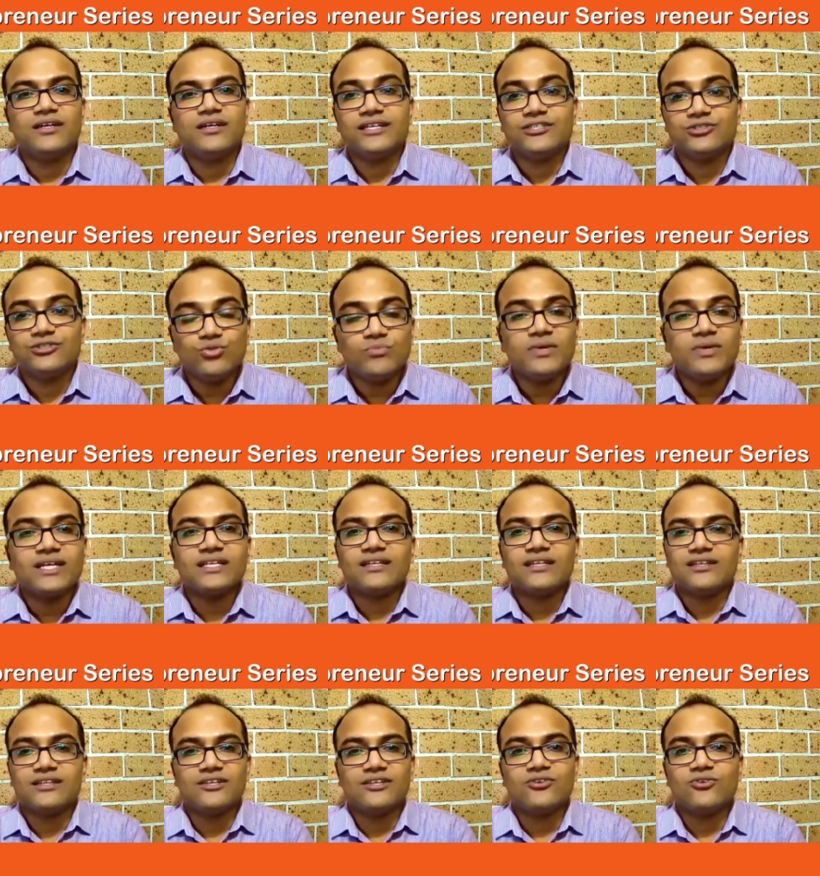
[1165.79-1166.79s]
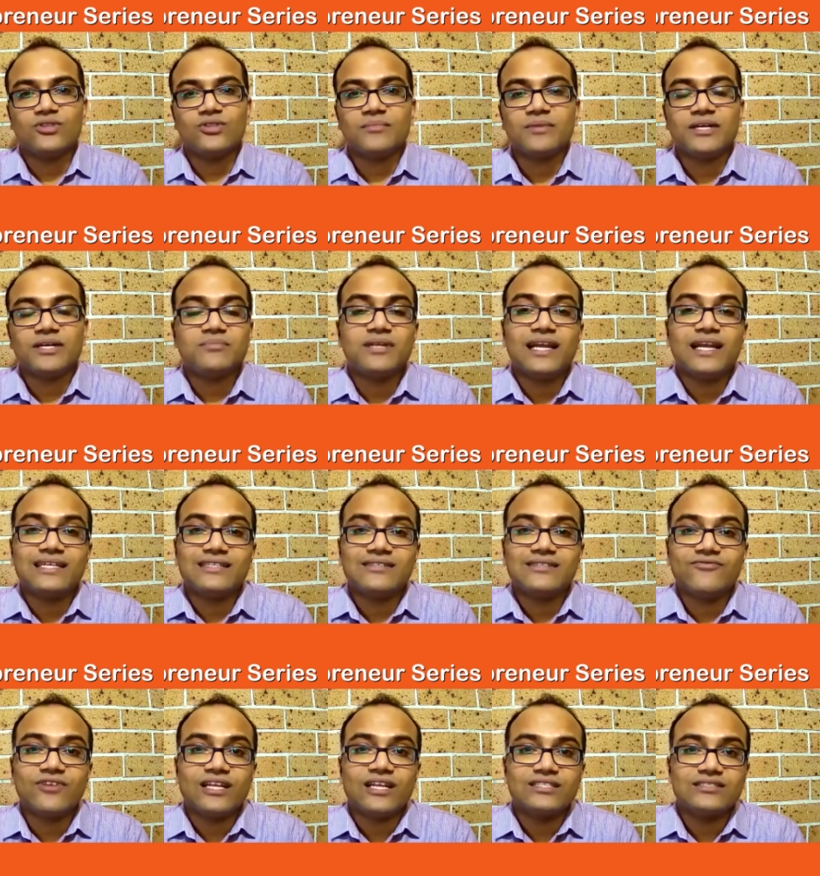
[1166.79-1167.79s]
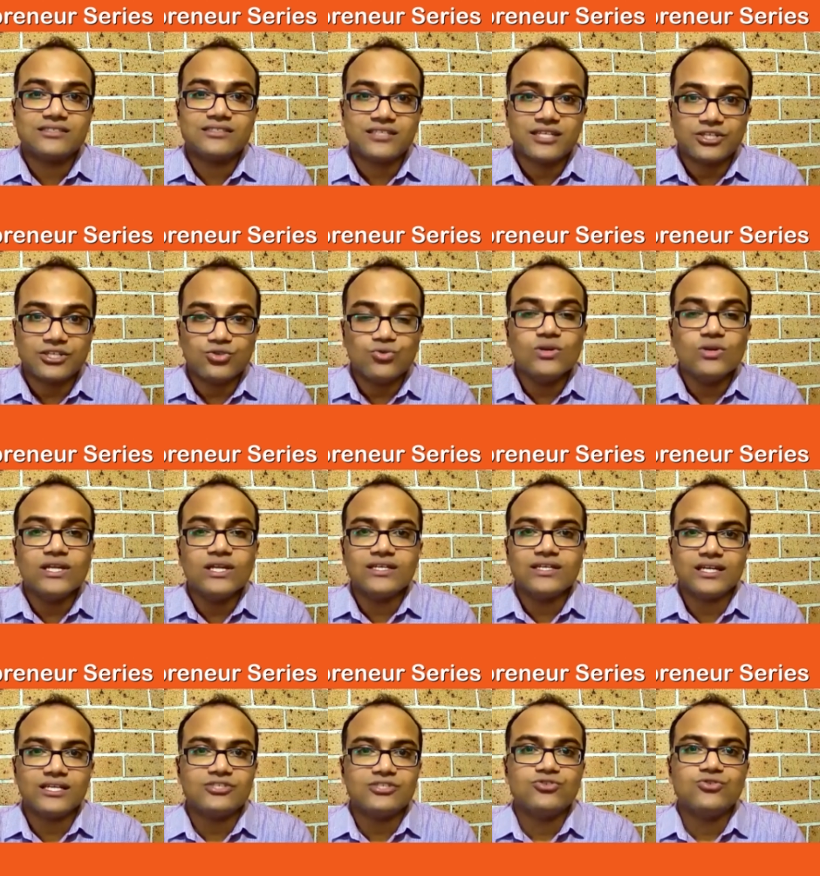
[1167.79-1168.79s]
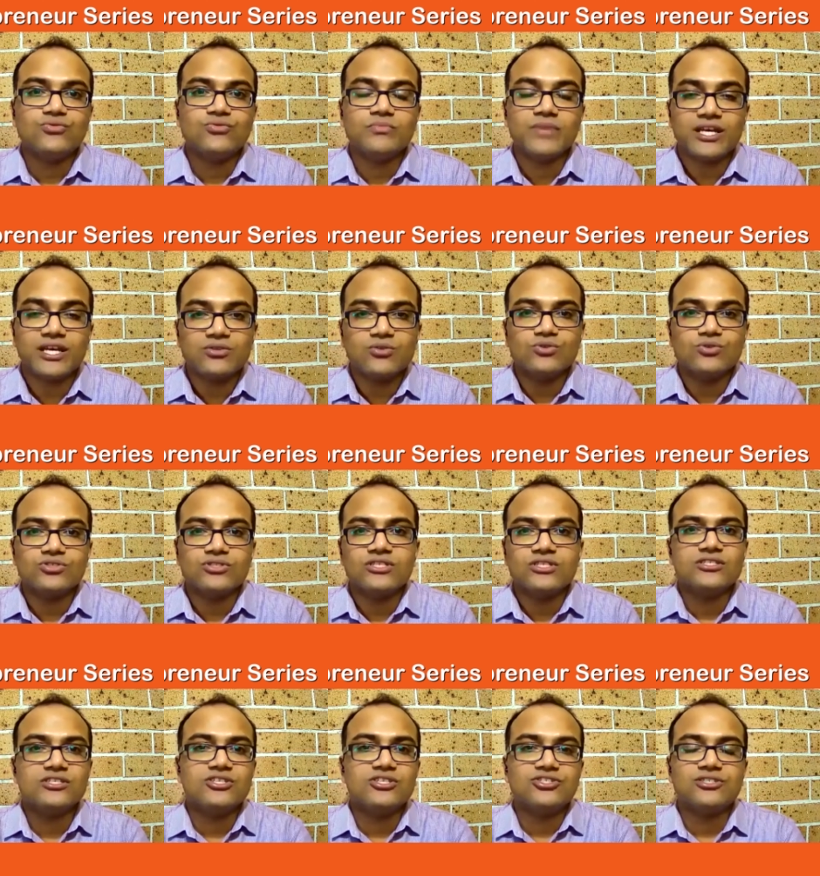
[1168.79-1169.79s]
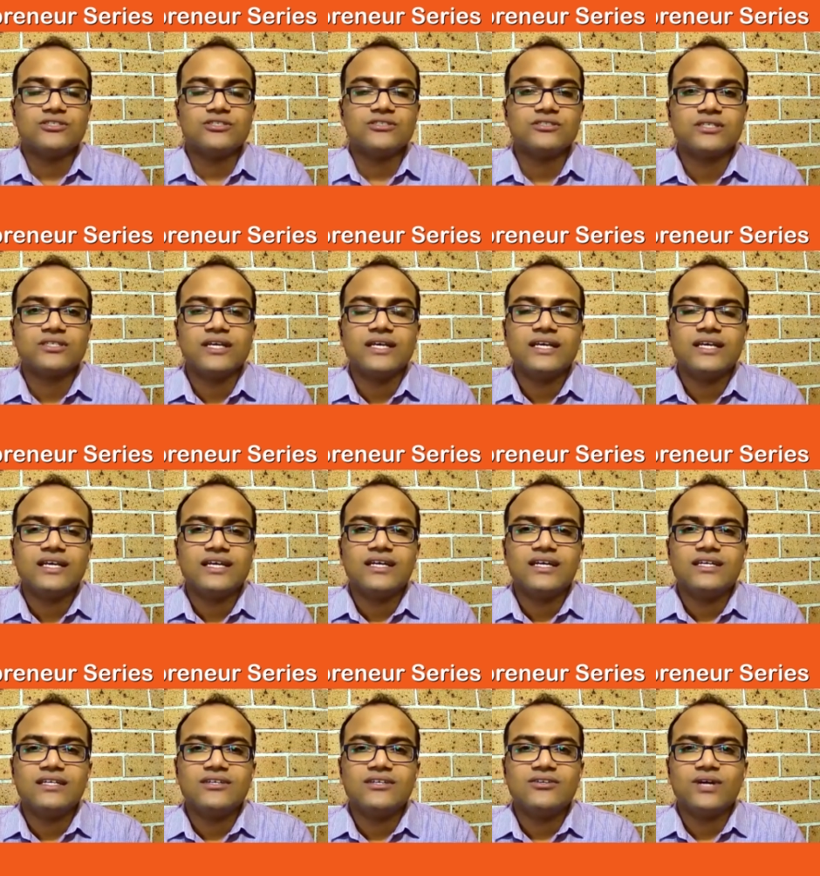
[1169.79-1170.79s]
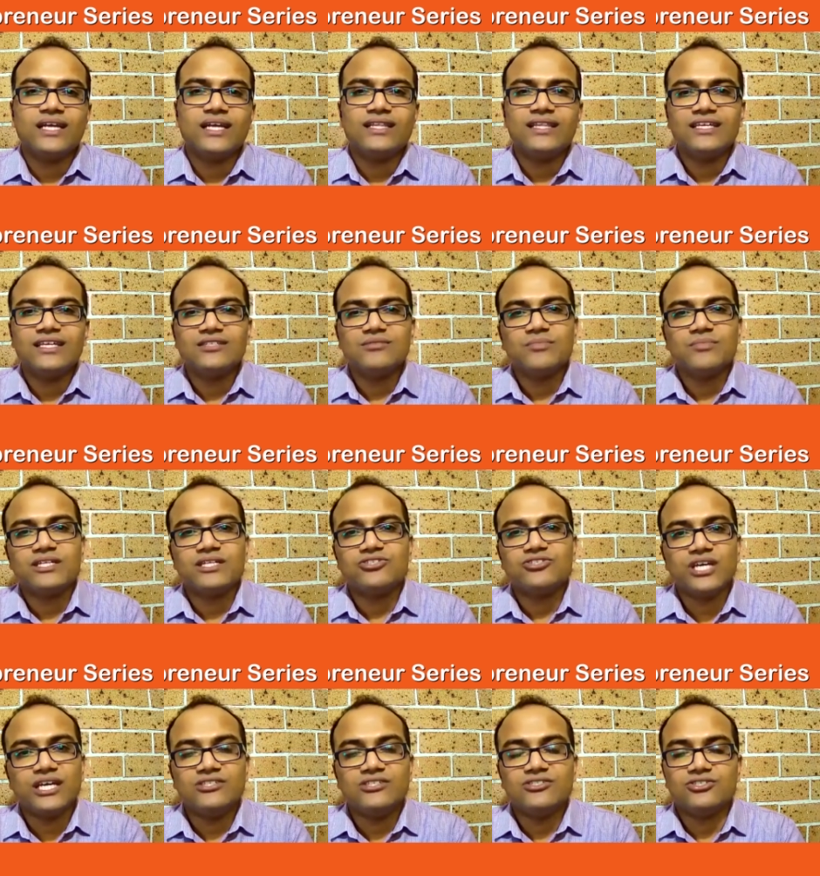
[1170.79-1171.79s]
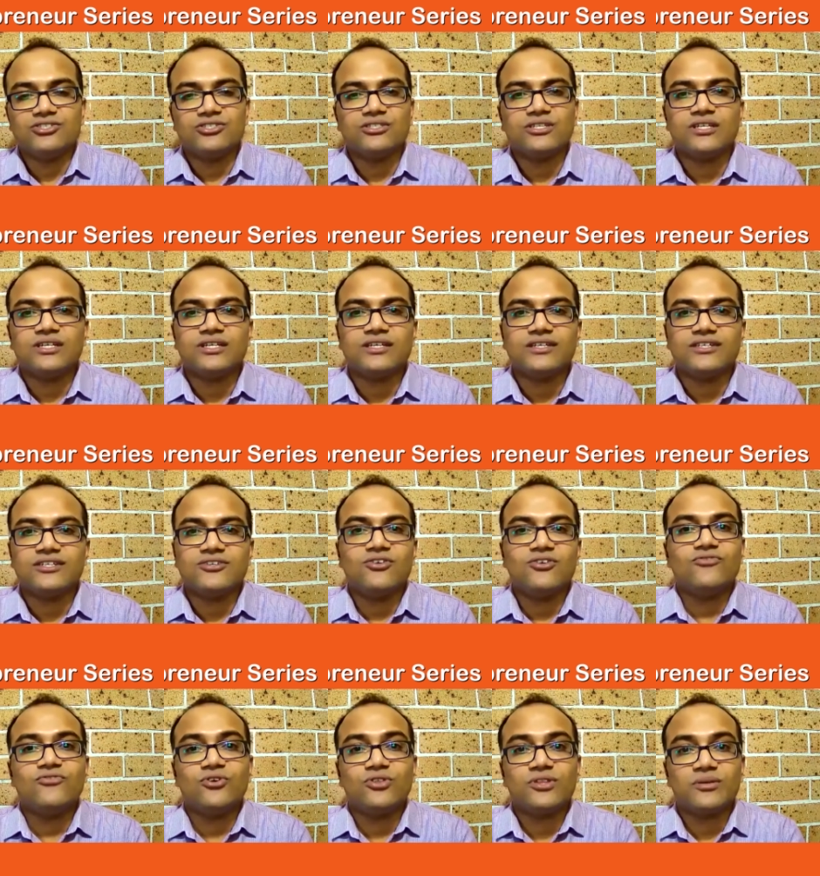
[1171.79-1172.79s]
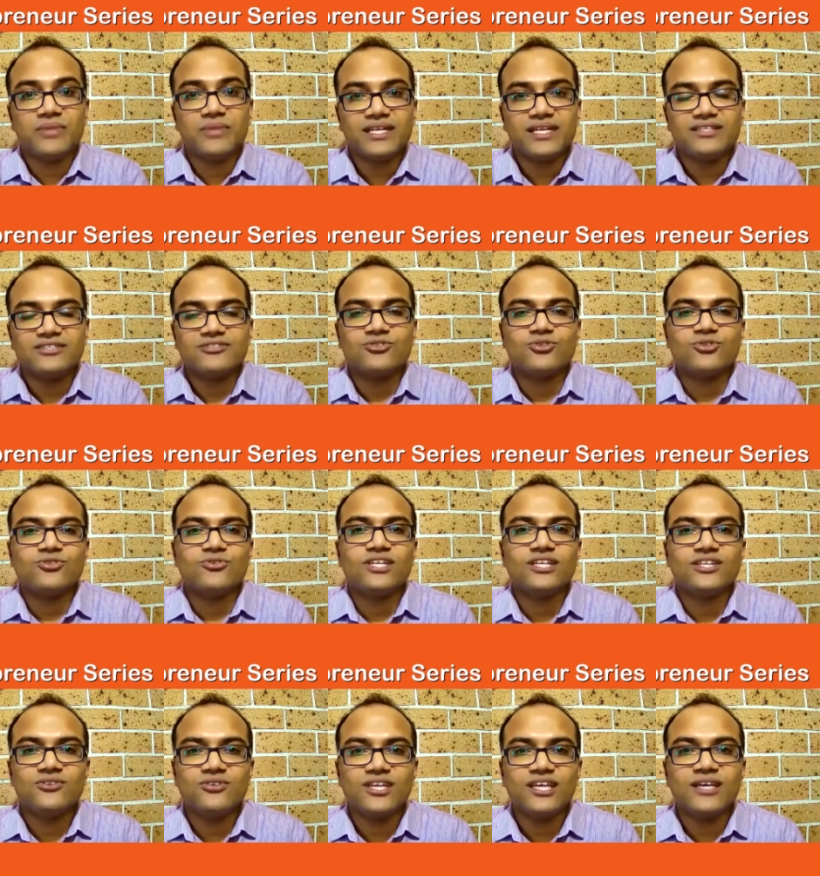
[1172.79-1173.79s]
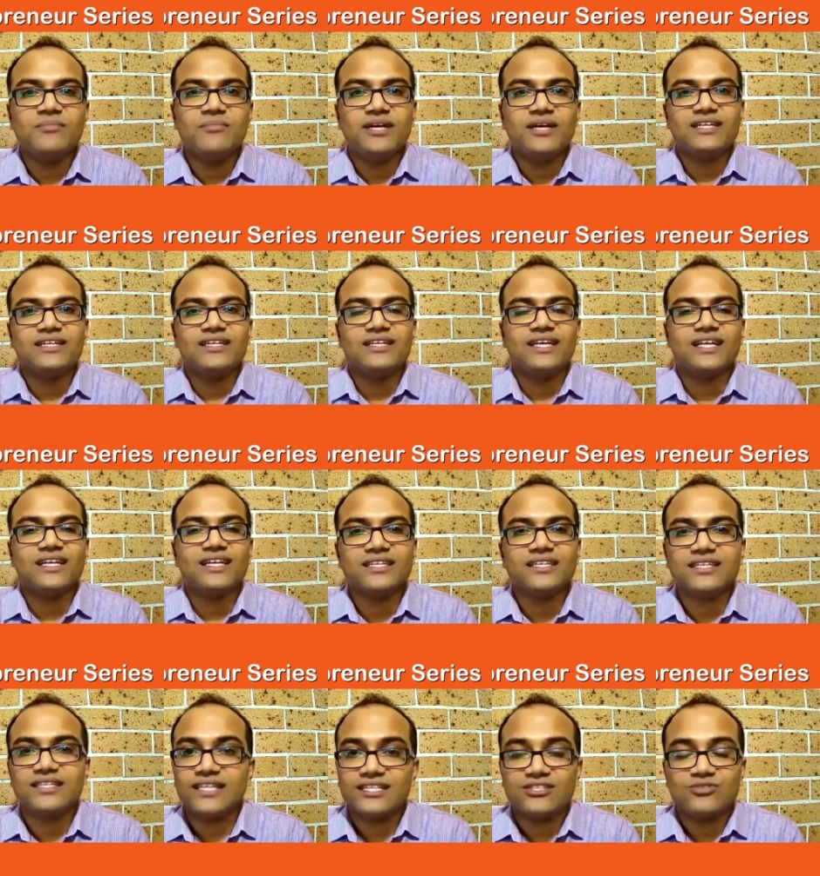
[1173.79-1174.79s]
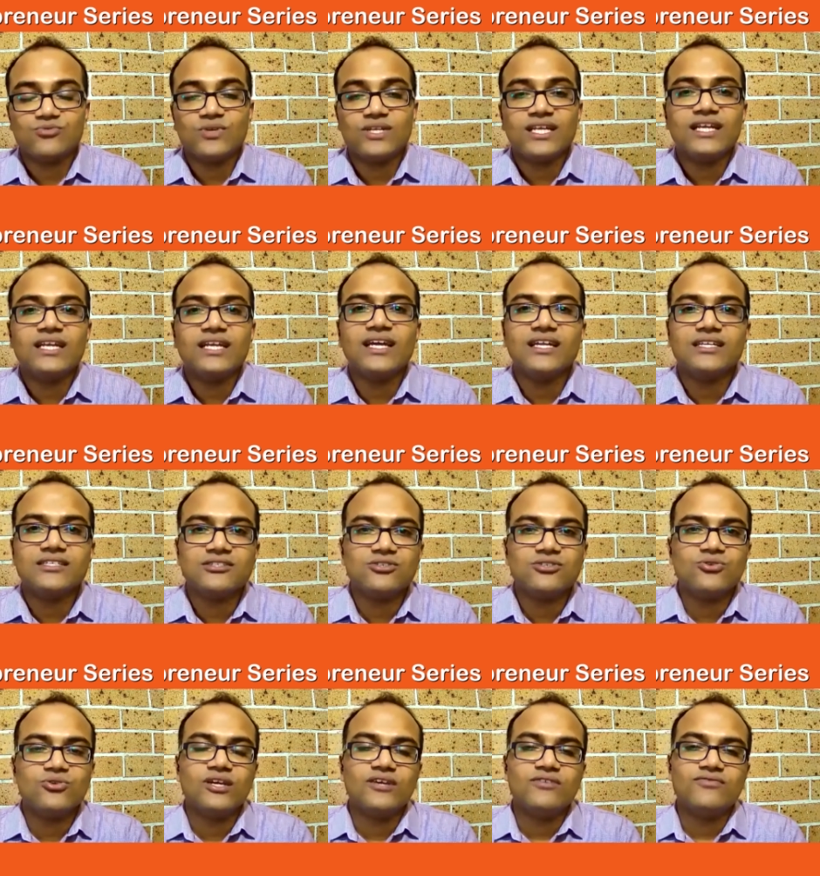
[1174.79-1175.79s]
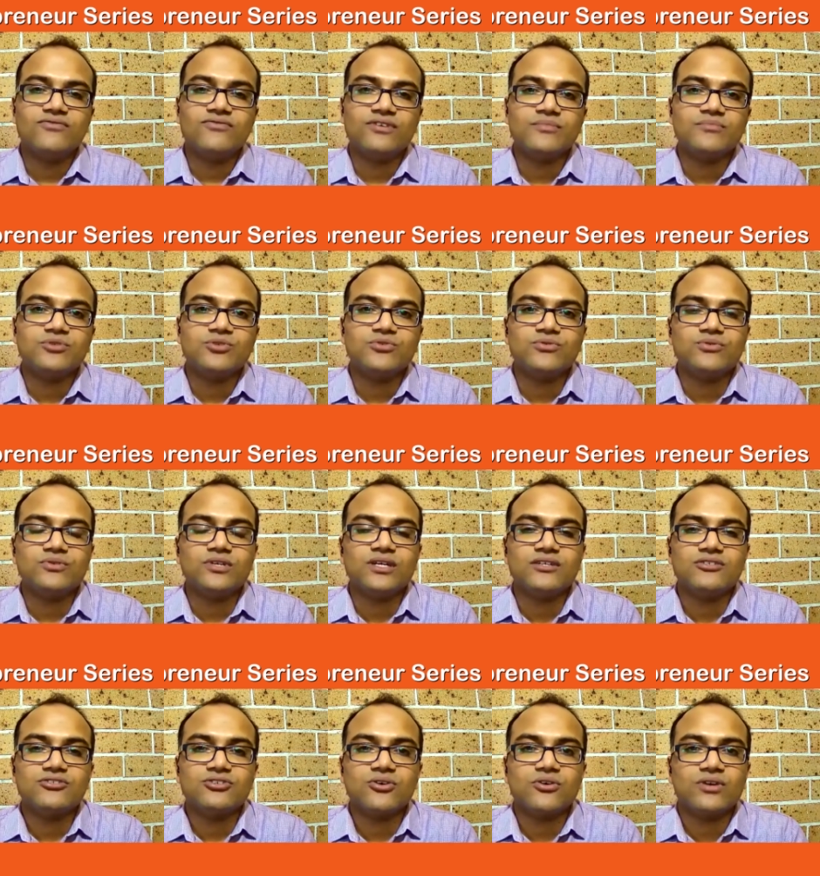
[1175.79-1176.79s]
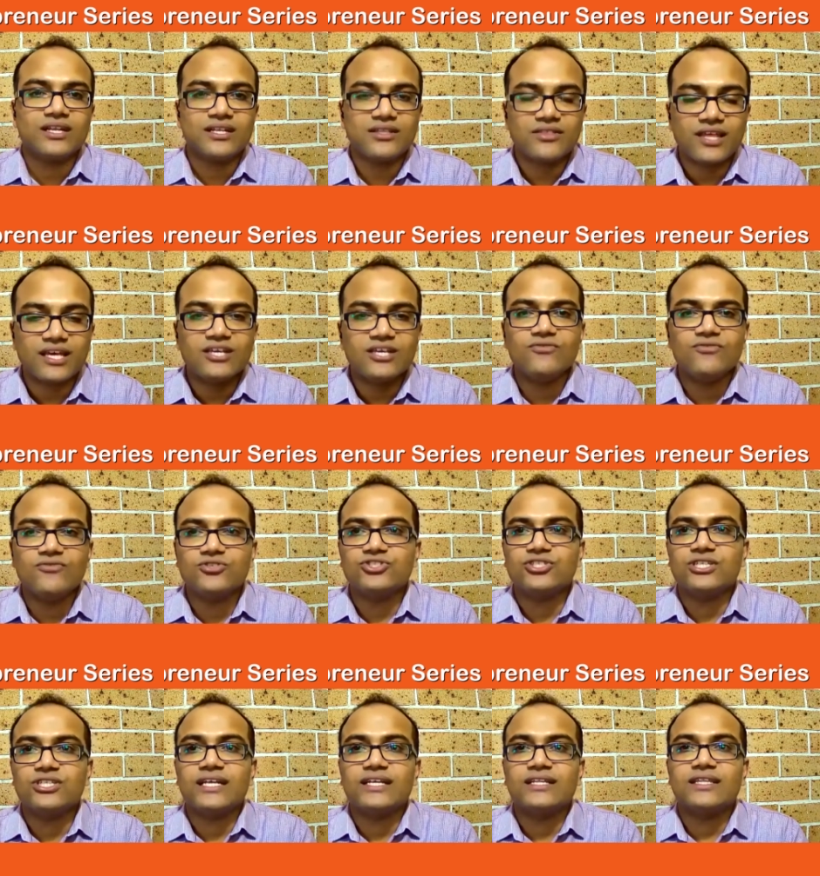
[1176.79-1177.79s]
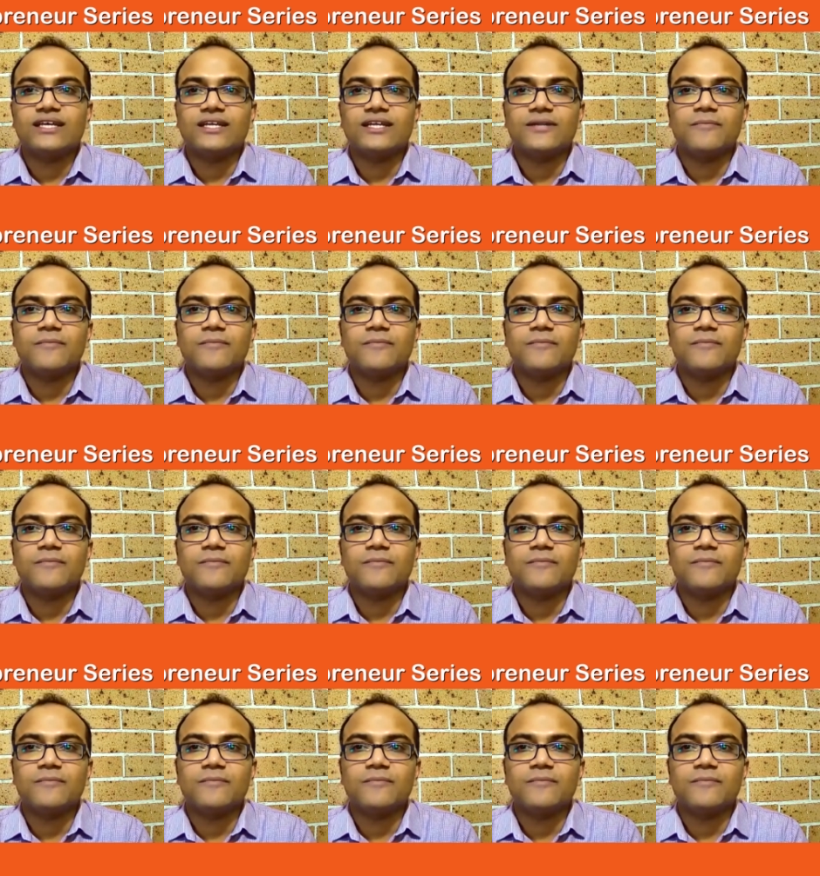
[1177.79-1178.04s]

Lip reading: You might, there might be life lessons that you learn as you make those decisions, and things might change, for the better. So you need to keep at it. And that's very encouraging to hear from you, Scott. And thank you for sharing that.